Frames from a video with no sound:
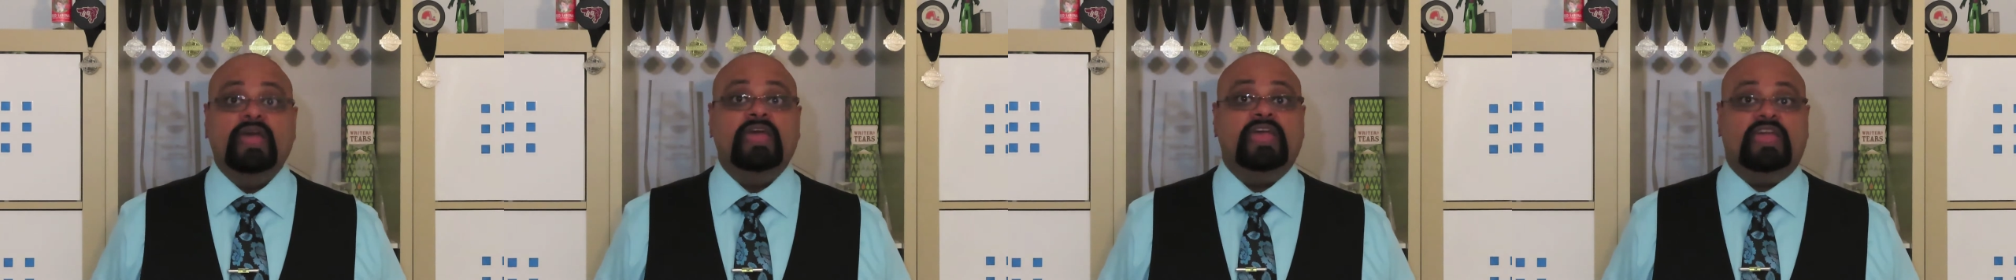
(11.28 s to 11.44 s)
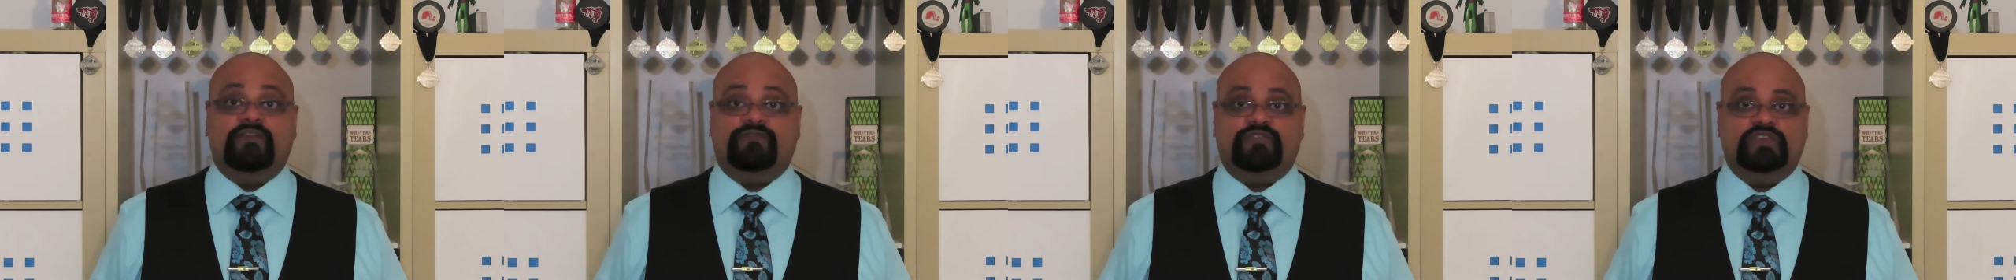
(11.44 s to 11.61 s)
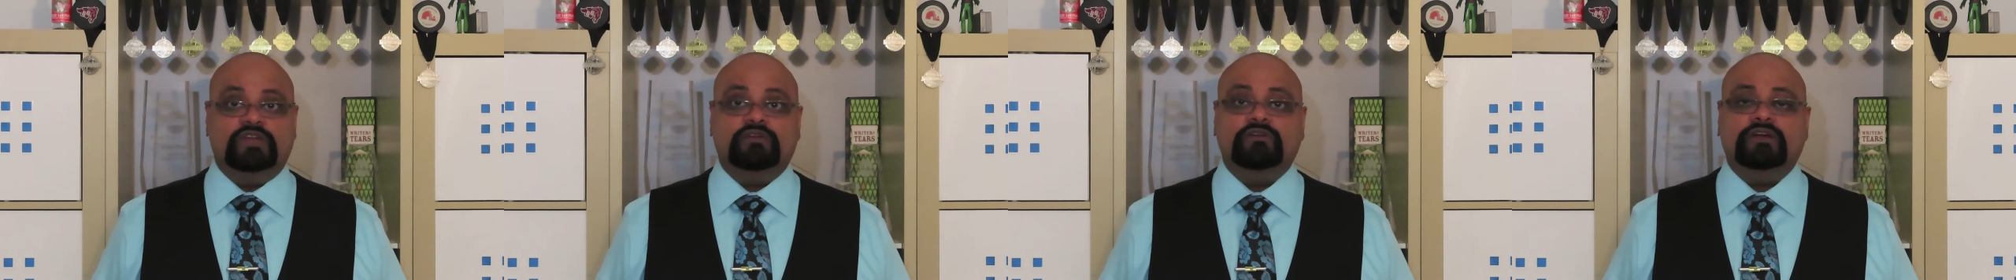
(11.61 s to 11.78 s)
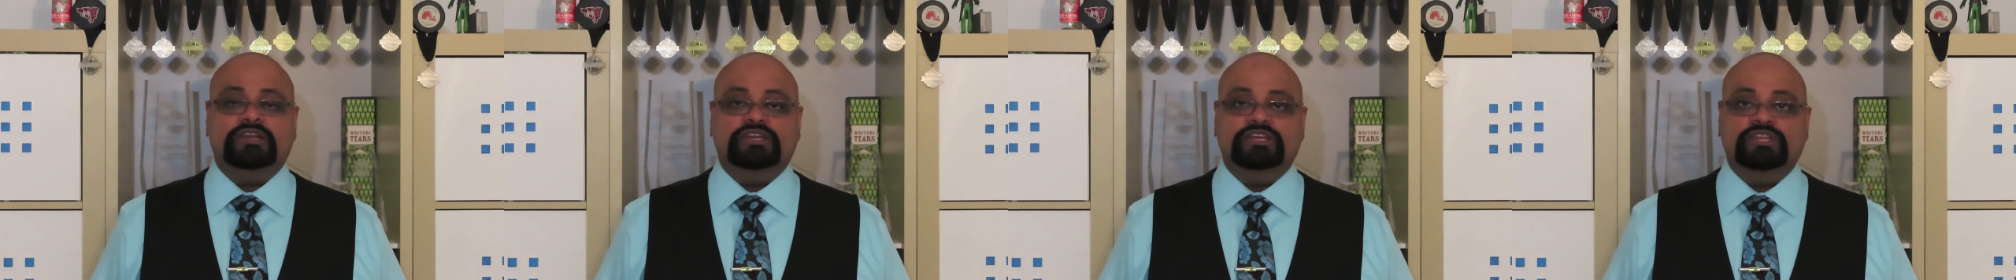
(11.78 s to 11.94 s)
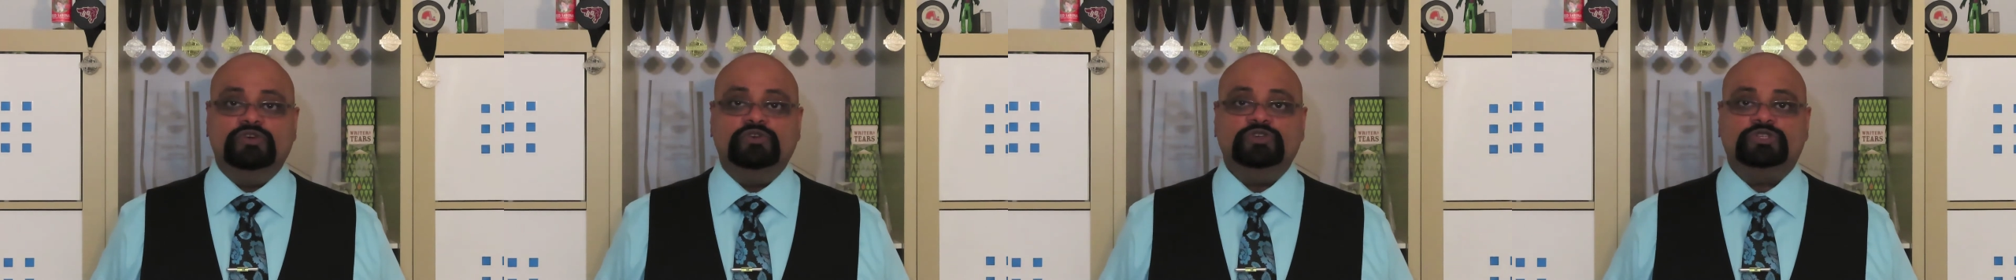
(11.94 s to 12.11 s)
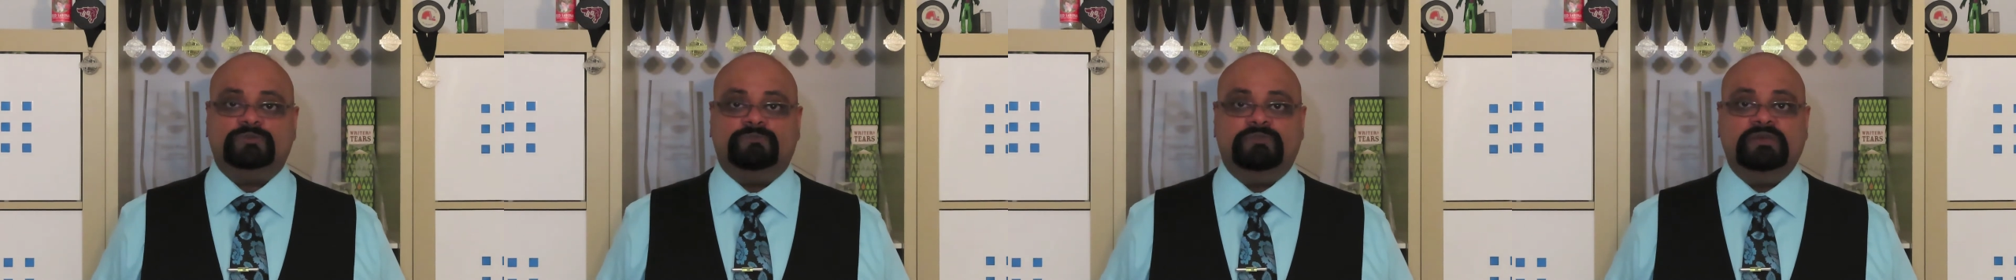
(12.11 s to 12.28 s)
If you're a
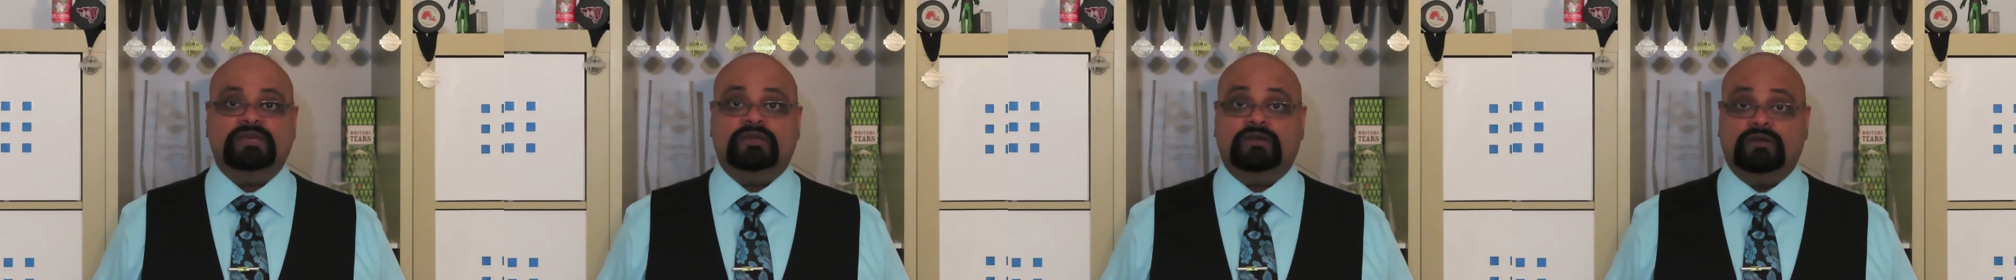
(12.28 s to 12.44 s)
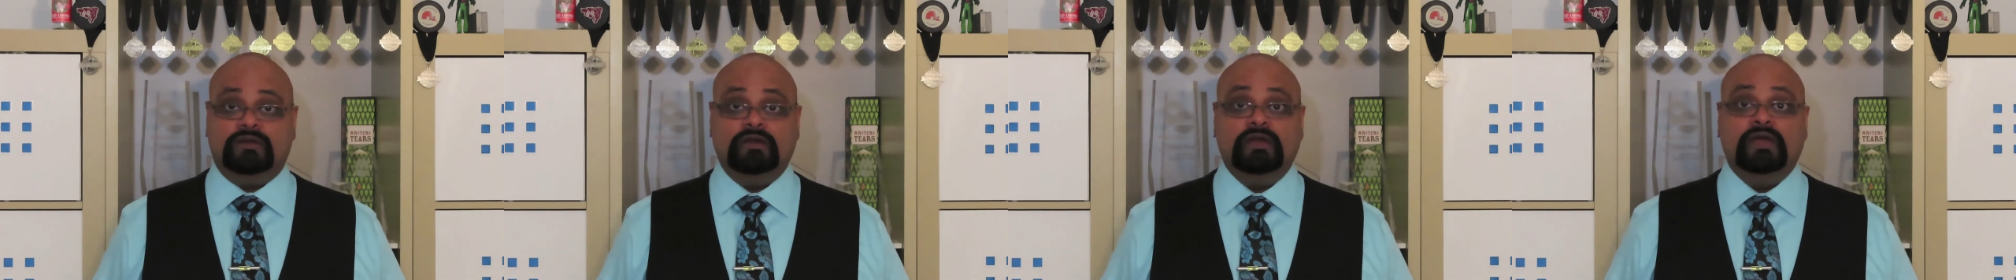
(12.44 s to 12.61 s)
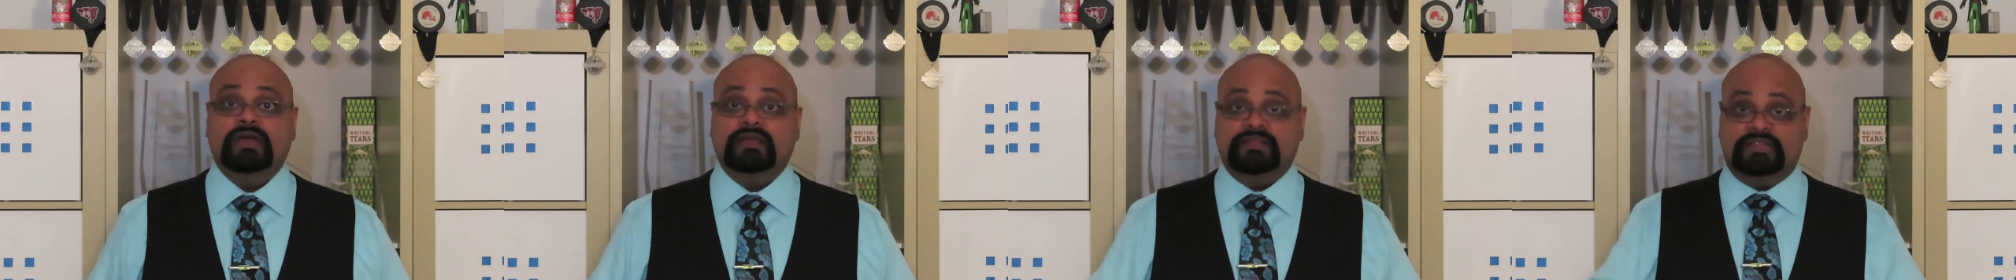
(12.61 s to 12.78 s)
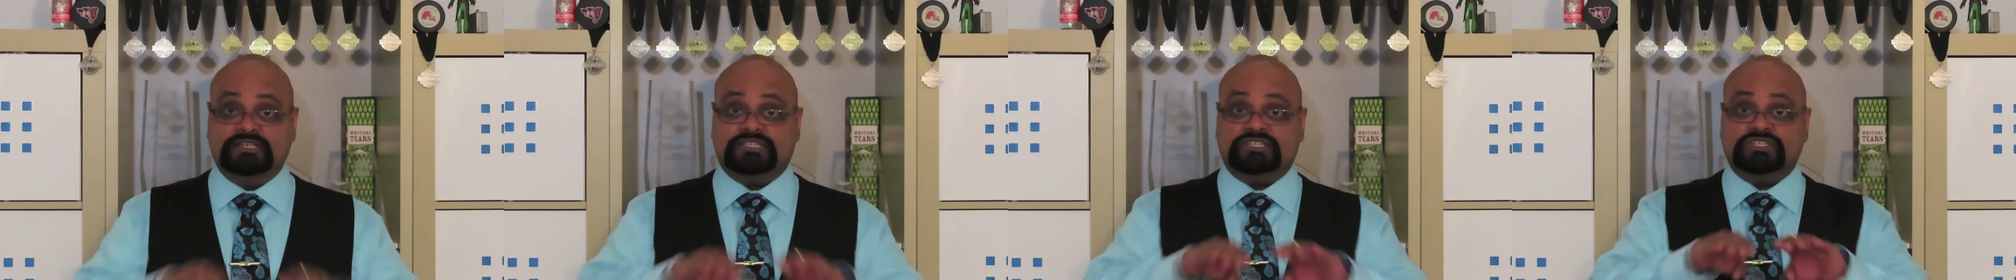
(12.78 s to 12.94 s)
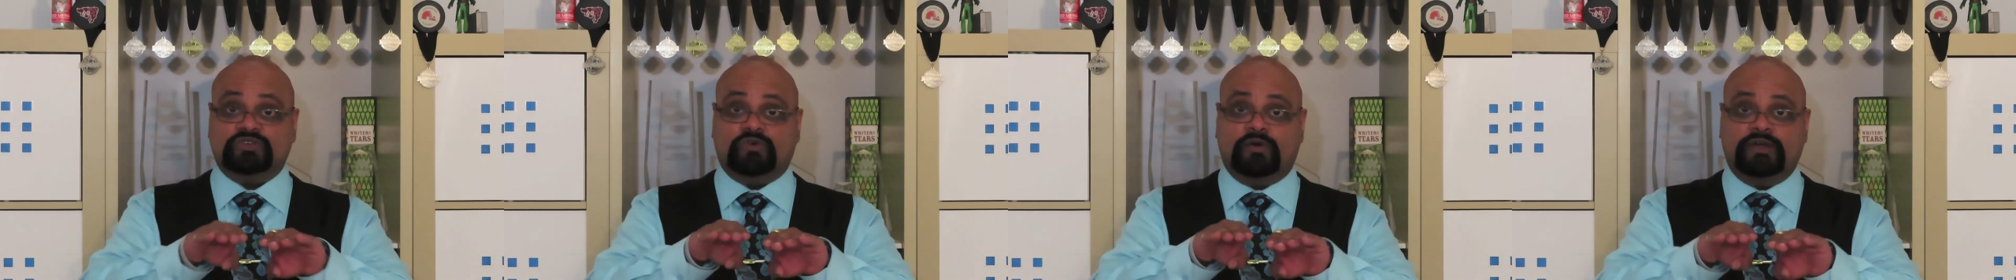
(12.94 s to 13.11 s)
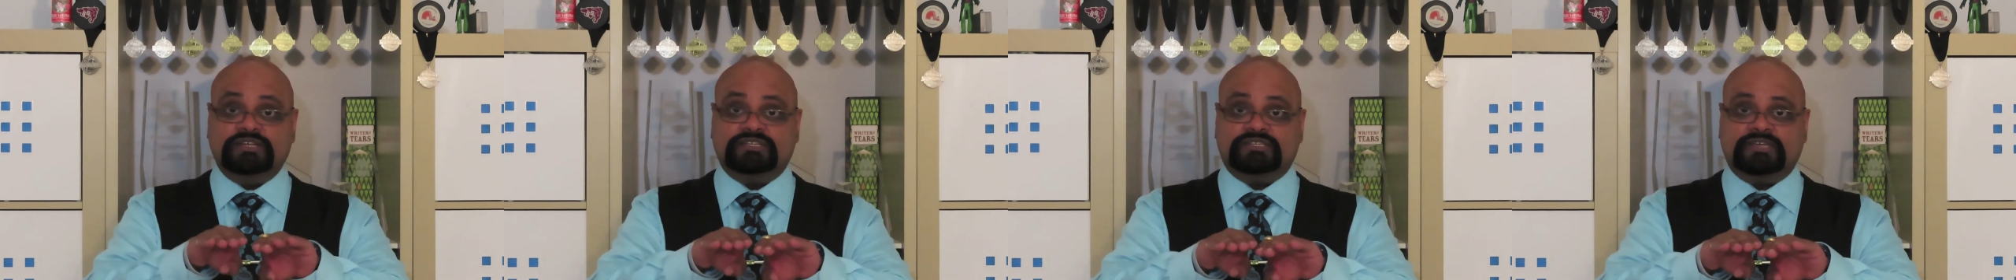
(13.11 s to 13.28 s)
new speaker, this
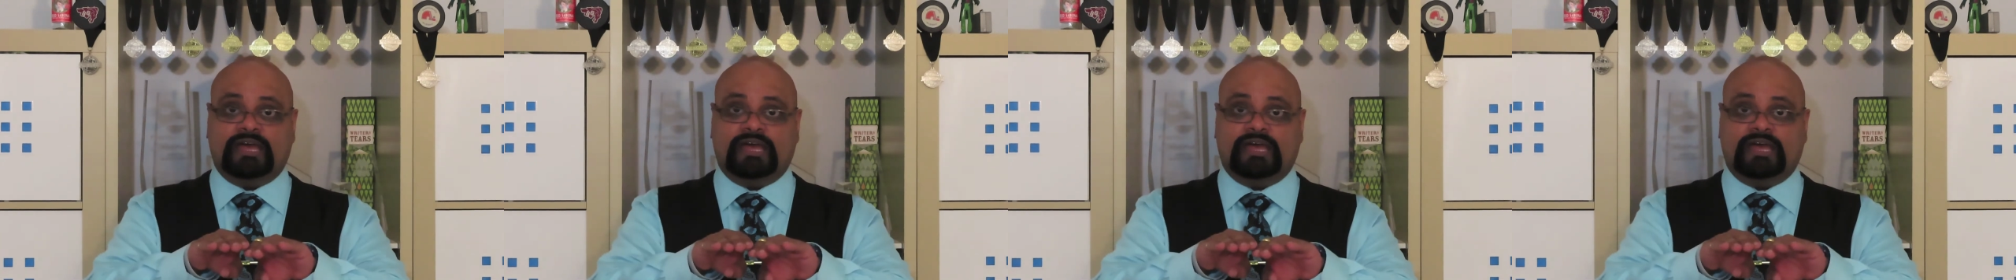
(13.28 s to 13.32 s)
is going